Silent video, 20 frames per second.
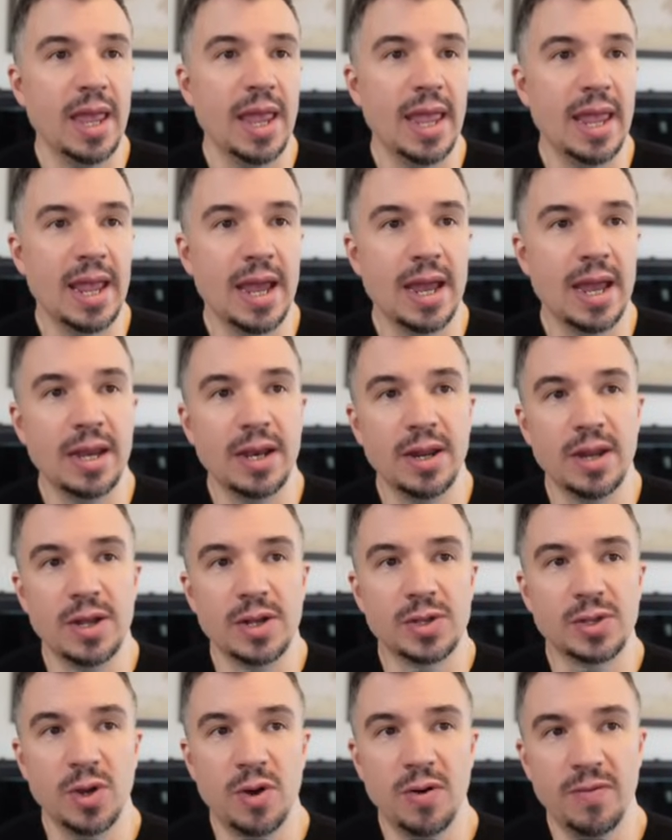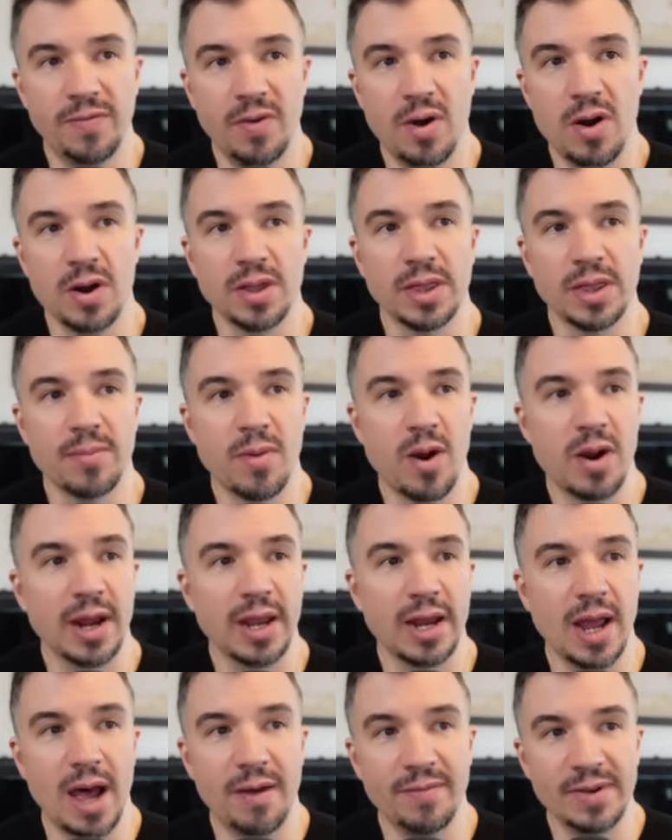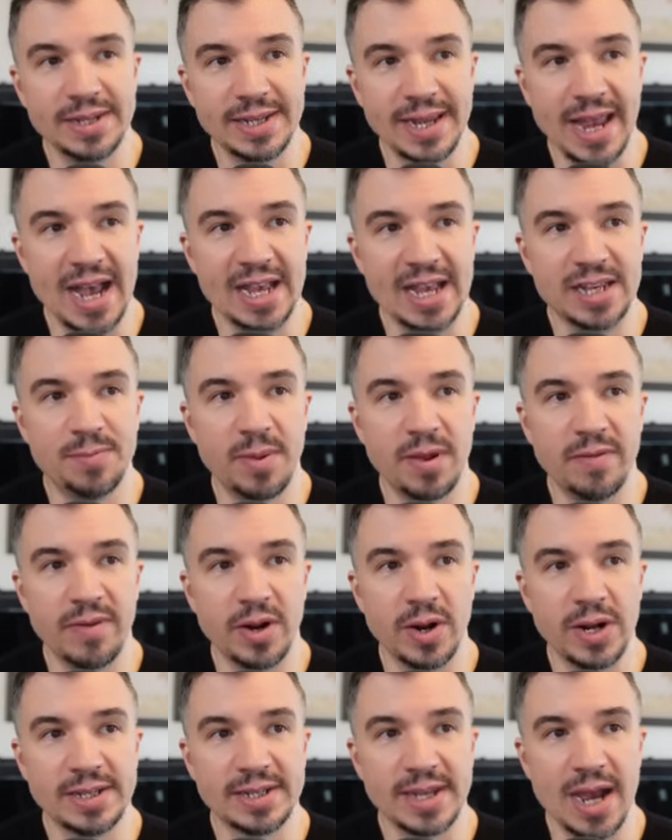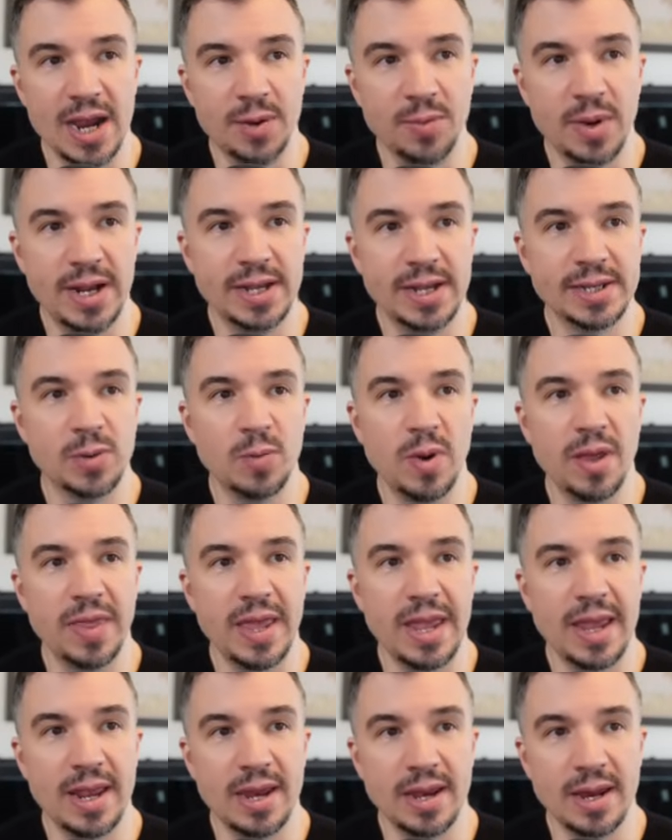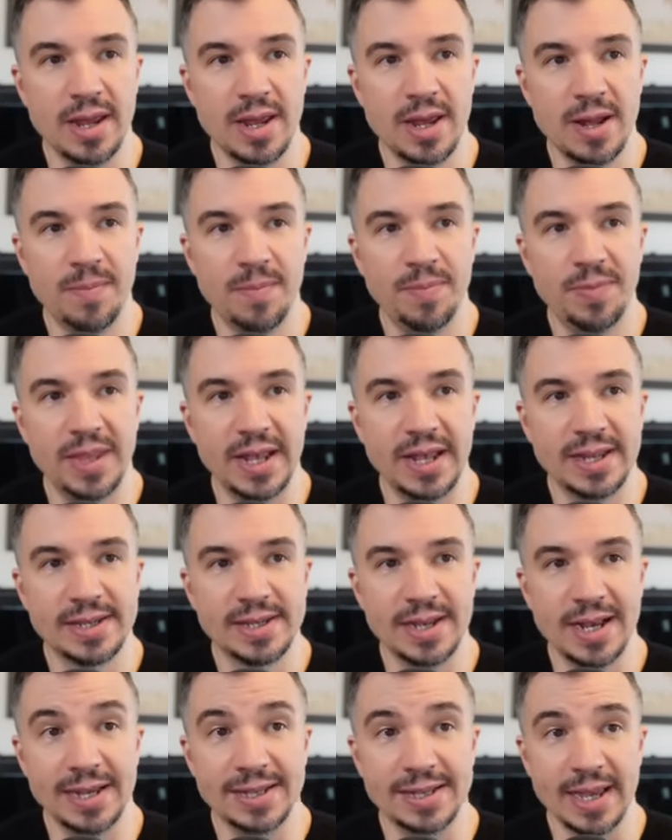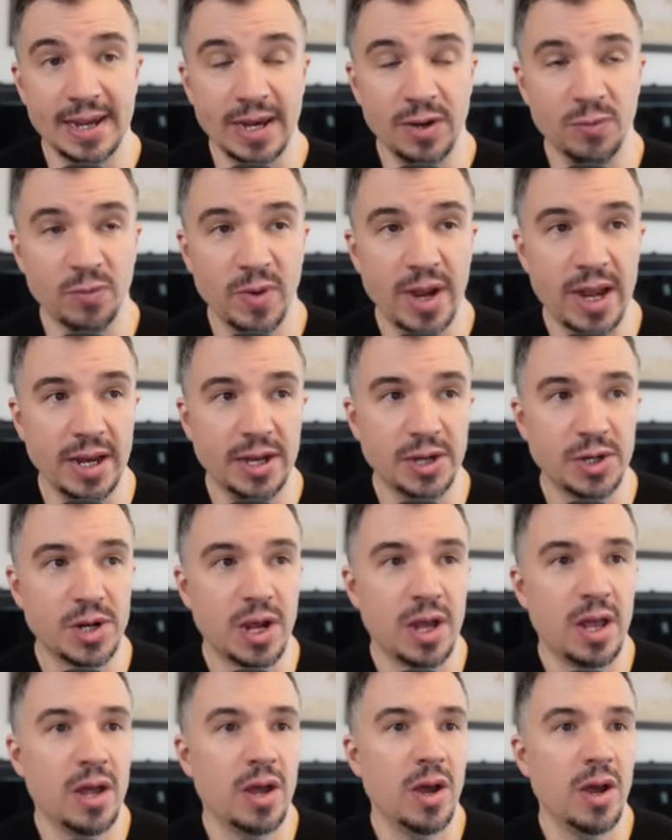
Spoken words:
And so far, the market obviously has been very sideways within this ascending range.